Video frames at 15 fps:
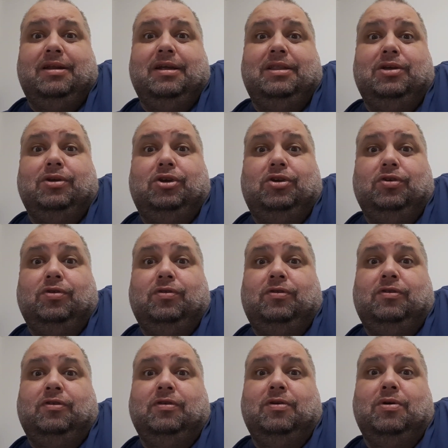that you
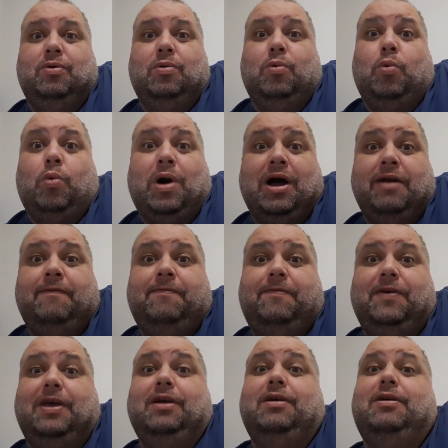choose one
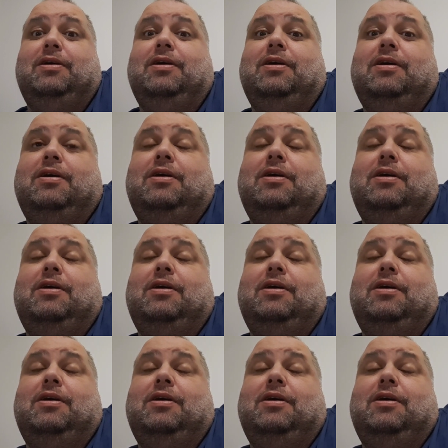thing